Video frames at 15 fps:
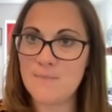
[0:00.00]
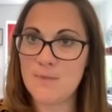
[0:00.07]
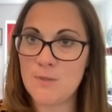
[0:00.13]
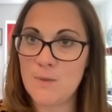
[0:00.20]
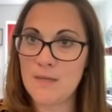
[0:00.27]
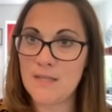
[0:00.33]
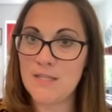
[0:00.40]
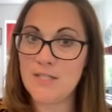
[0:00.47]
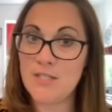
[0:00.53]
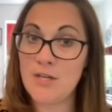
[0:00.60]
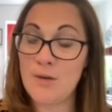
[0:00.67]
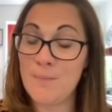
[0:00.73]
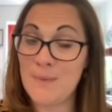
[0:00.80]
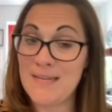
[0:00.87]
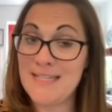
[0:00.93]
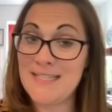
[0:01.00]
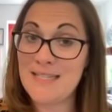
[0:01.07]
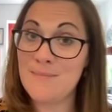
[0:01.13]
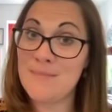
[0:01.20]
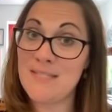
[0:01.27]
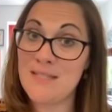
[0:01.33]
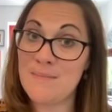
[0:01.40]
between the two, but it
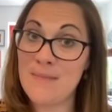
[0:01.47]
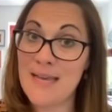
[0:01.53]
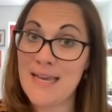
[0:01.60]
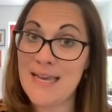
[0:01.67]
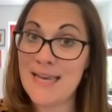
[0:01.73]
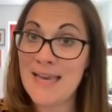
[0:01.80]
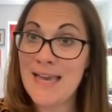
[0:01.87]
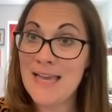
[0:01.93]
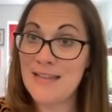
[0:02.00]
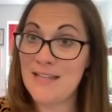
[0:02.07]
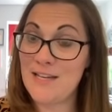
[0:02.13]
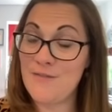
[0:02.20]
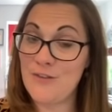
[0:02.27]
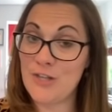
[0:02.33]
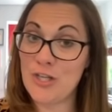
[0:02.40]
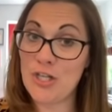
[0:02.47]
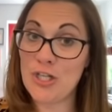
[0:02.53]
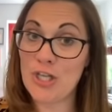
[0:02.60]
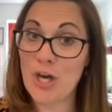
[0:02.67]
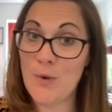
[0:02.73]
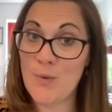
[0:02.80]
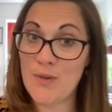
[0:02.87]
seems to me that if you're going to
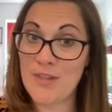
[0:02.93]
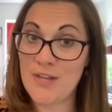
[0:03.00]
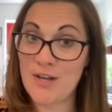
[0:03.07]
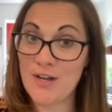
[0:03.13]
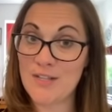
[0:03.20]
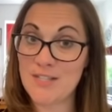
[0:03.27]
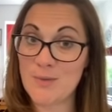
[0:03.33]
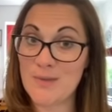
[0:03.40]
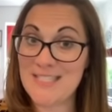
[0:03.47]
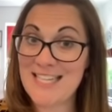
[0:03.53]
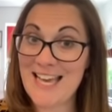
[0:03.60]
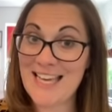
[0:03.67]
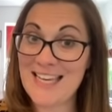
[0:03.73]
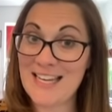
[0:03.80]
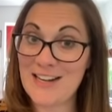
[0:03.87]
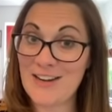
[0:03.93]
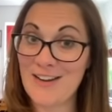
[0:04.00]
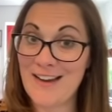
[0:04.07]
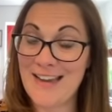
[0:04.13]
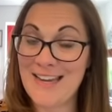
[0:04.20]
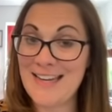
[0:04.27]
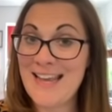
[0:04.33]
go with the Arsenal attacking
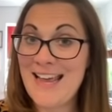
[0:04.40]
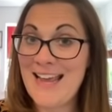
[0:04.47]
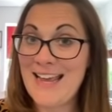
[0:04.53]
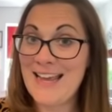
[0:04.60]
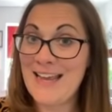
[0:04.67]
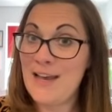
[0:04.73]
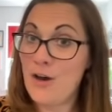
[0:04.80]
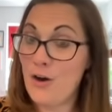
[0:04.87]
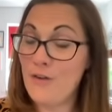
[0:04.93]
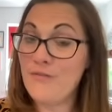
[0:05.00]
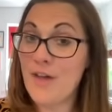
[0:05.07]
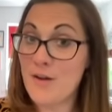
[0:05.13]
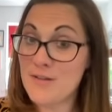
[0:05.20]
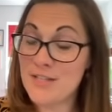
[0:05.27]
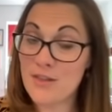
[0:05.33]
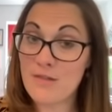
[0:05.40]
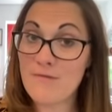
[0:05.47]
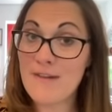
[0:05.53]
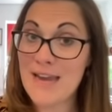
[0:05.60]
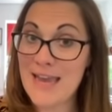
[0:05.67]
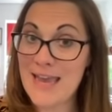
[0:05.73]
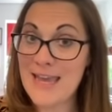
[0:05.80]
line, of those
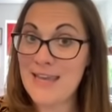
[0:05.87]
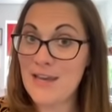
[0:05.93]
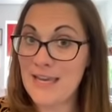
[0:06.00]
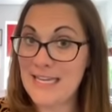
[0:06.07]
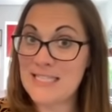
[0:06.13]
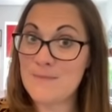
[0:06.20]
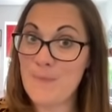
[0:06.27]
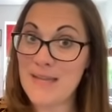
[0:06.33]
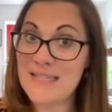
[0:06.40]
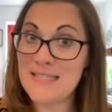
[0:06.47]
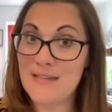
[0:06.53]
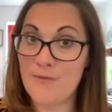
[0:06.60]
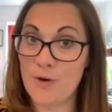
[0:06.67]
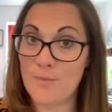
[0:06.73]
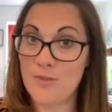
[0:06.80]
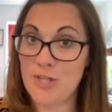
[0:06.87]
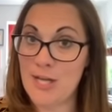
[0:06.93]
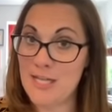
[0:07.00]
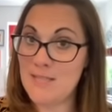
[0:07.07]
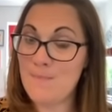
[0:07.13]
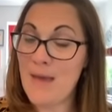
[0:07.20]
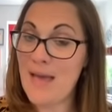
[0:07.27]
3 expensive
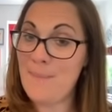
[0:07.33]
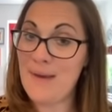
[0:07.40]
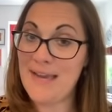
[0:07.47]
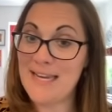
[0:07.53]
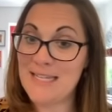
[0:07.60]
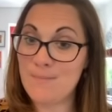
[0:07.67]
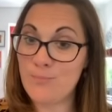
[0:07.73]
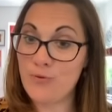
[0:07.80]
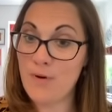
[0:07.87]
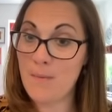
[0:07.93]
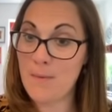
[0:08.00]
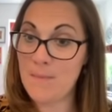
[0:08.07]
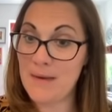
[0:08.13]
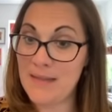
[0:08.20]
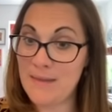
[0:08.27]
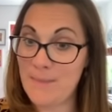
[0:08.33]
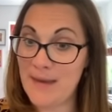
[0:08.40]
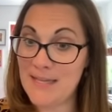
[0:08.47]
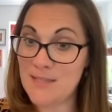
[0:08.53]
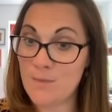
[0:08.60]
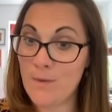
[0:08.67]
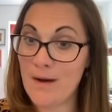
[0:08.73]
options, Pepe is probably the
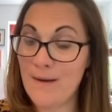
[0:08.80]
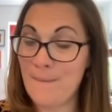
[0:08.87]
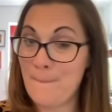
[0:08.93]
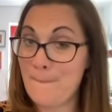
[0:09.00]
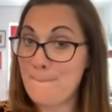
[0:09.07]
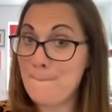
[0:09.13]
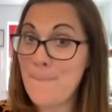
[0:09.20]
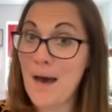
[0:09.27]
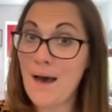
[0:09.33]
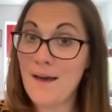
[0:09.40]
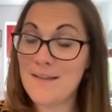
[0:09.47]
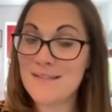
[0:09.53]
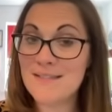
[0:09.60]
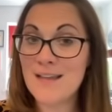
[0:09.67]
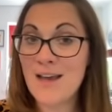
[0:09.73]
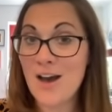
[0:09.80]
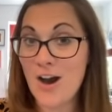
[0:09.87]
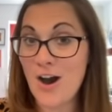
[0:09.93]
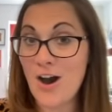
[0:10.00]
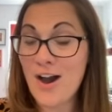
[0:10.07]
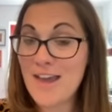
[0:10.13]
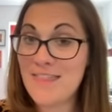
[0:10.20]
best one. But
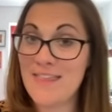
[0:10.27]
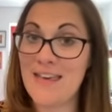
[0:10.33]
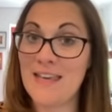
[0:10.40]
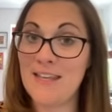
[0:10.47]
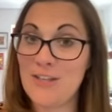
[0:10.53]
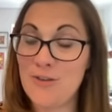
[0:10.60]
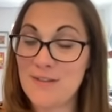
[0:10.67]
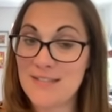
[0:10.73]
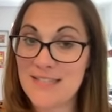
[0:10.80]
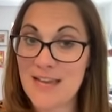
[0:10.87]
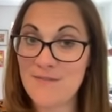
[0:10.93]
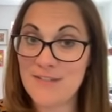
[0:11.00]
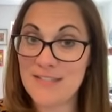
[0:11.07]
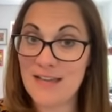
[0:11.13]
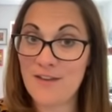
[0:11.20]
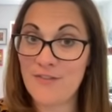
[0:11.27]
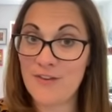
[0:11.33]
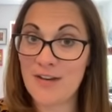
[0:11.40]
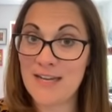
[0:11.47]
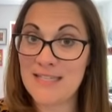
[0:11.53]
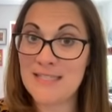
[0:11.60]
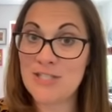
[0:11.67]
I think you can save yourself a
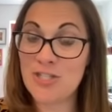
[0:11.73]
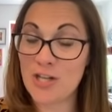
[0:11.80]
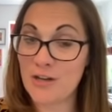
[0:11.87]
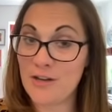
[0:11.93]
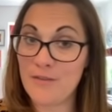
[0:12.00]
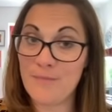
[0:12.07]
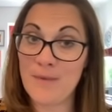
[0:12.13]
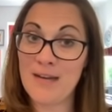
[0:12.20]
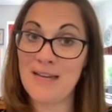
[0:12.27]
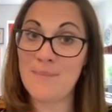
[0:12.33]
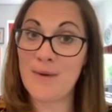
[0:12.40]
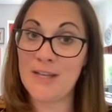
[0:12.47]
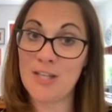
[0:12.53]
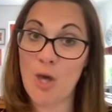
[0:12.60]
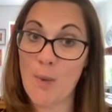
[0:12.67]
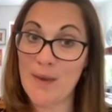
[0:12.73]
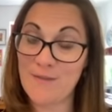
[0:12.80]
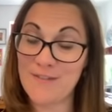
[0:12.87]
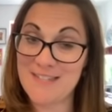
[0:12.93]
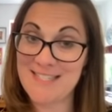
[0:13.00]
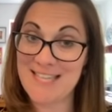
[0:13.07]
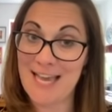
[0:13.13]
nice chunk of money by going
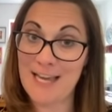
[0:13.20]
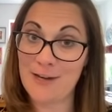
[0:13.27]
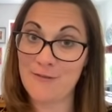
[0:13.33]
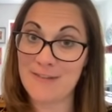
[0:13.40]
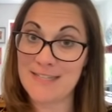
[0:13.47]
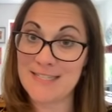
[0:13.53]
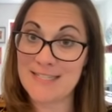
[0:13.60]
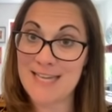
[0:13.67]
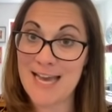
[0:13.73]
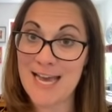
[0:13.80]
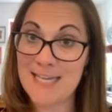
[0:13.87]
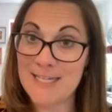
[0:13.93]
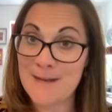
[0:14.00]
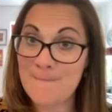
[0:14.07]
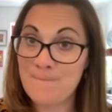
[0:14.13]
for Saka instead.